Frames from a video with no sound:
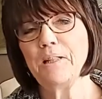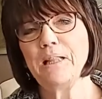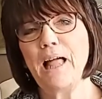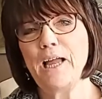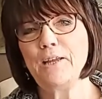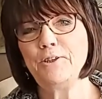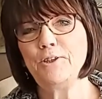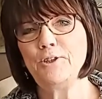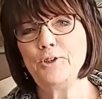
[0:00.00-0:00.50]

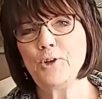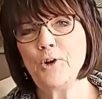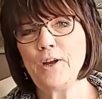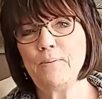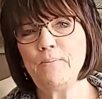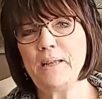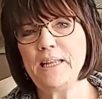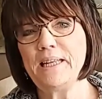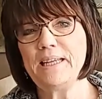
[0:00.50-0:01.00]
glad you
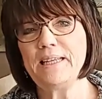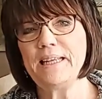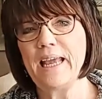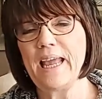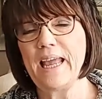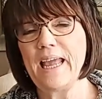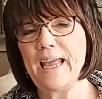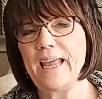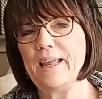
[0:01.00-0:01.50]
joined me
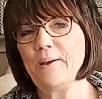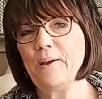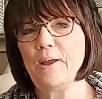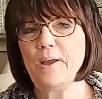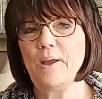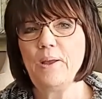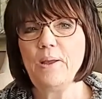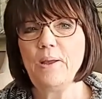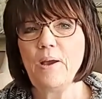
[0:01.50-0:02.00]
today
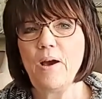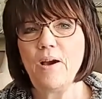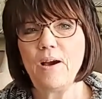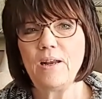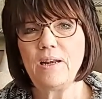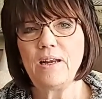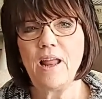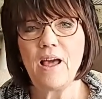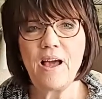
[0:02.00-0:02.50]

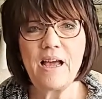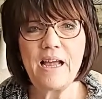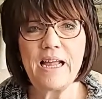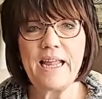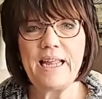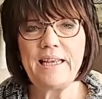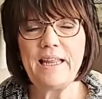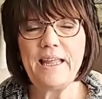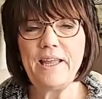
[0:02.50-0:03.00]

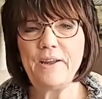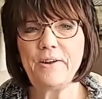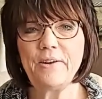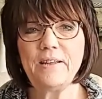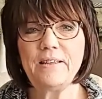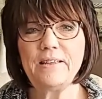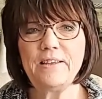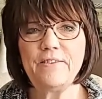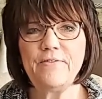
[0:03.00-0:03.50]
online here
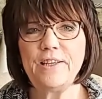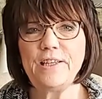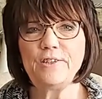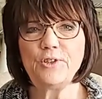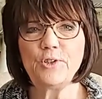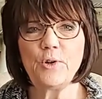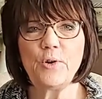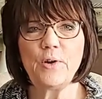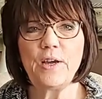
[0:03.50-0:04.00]
at Living
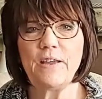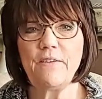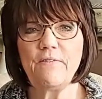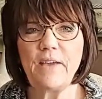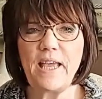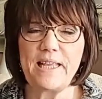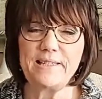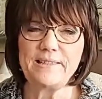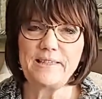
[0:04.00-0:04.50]
Joy
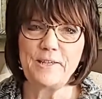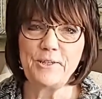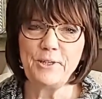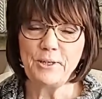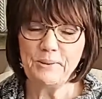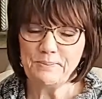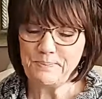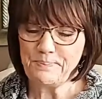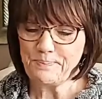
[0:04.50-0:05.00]
Faith
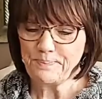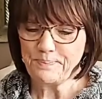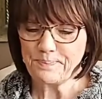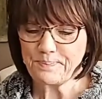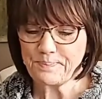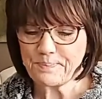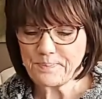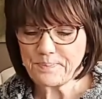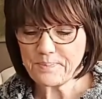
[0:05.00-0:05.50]
Center.
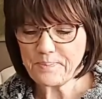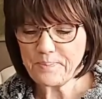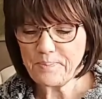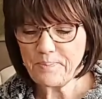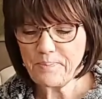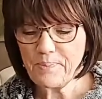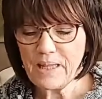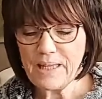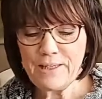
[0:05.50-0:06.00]

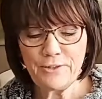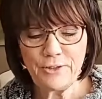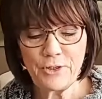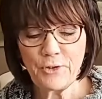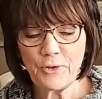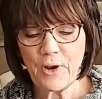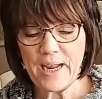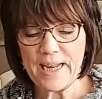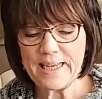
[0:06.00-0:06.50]
It's a
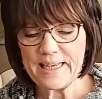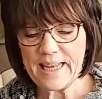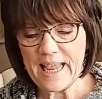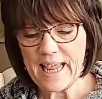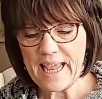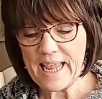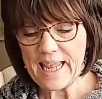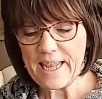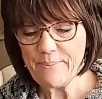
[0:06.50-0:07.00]
great
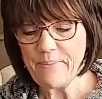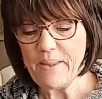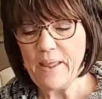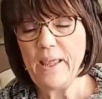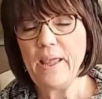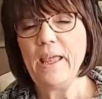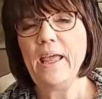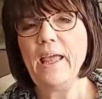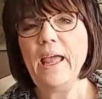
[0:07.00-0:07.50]
day,
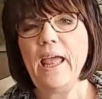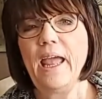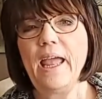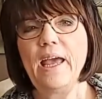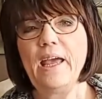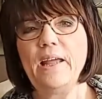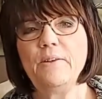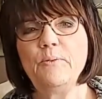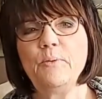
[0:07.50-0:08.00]

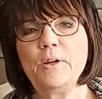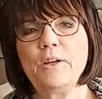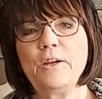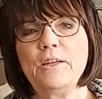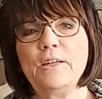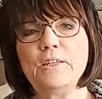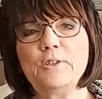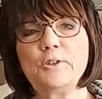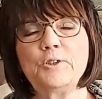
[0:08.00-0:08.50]
and we're
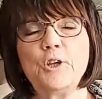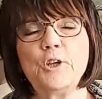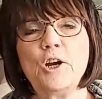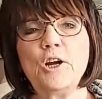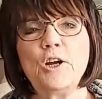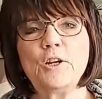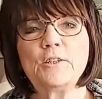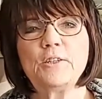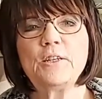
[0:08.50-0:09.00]
going to
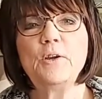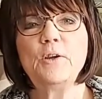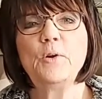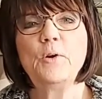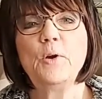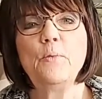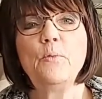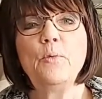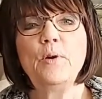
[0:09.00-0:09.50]
start
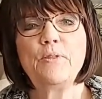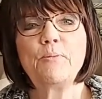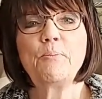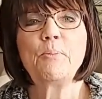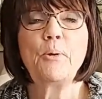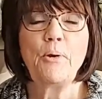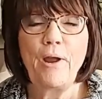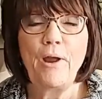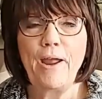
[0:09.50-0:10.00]
with
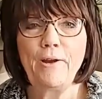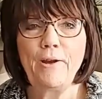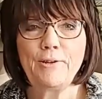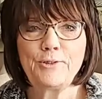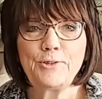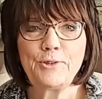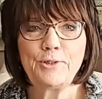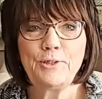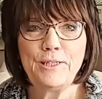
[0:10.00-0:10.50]
prayer.
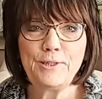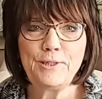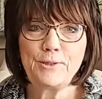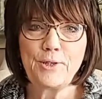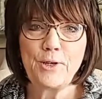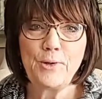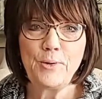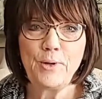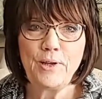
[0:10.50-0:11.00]
So let's
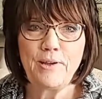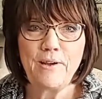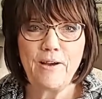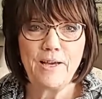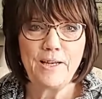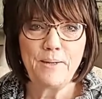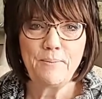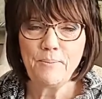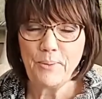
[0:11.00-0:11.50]
go to
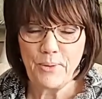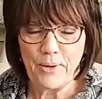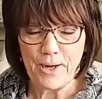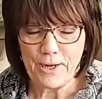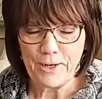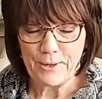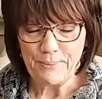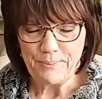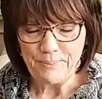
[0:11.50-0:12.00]
God in
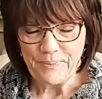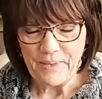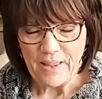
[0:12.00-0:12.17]
prayer.